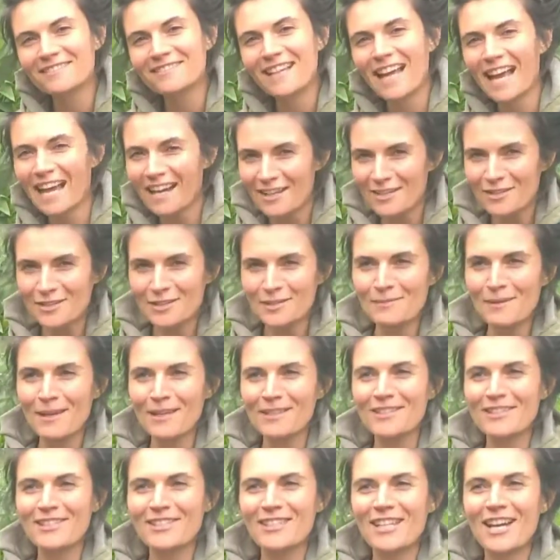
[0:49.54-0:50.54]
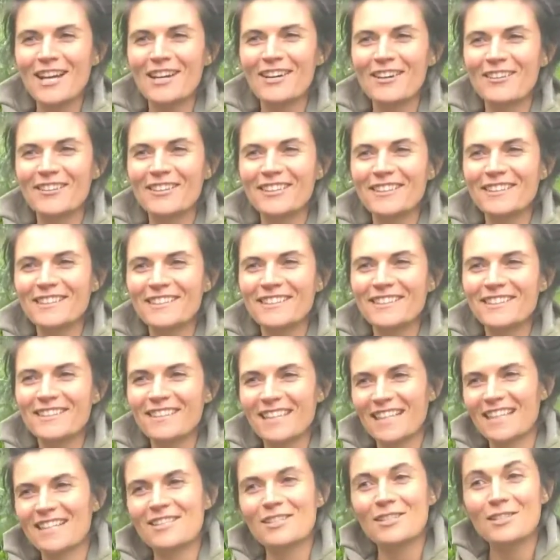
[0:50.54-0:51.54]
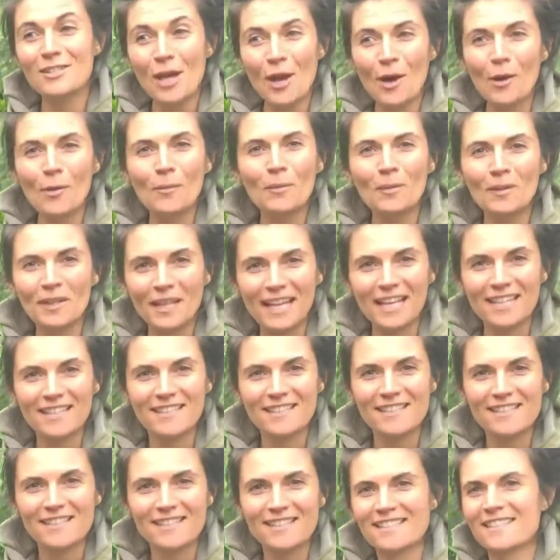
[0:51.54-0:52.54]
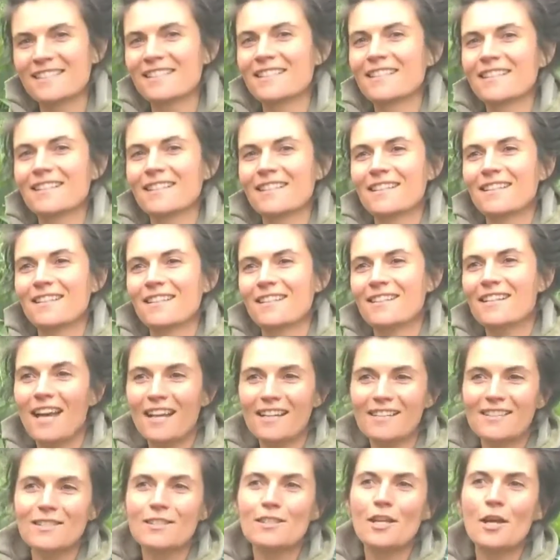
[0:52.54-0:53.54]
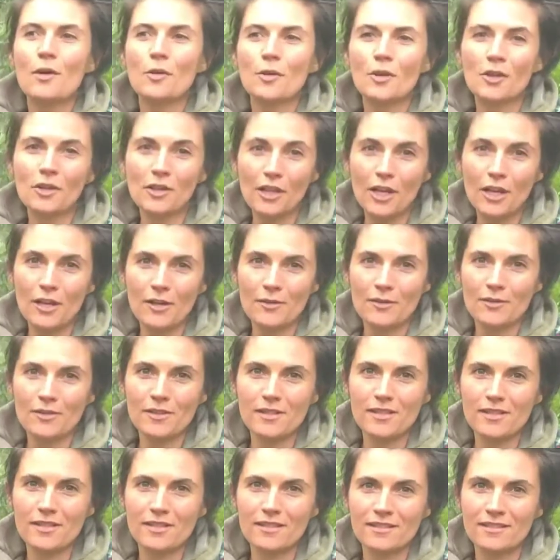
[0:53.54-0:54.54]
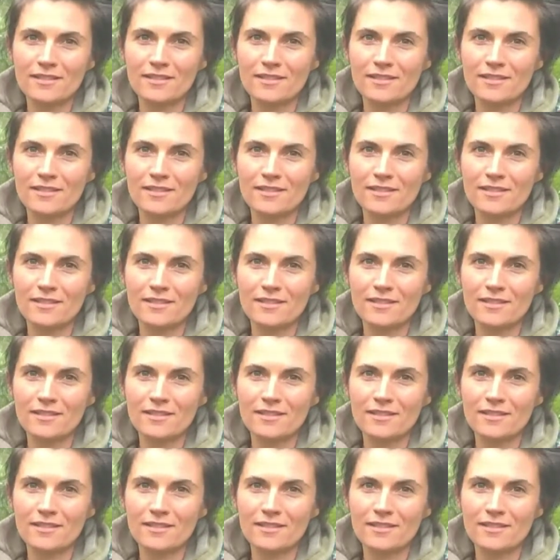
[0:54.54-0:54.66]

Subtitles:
how do you spell sow? Like sow plants, not sow clothes.